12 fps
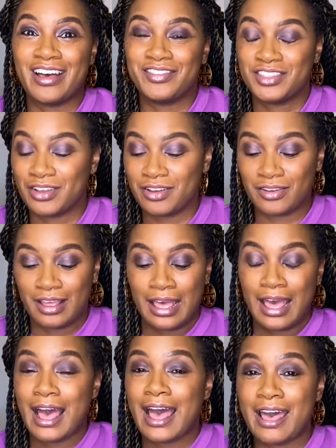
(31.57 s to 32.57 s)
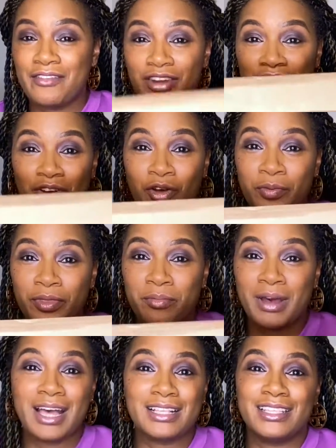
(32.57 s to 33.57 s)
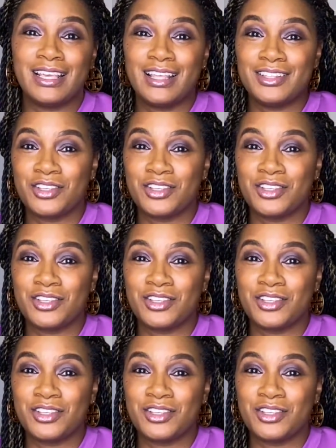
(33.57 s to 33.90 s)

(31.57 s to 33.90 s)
So I haven't even opened the box yet.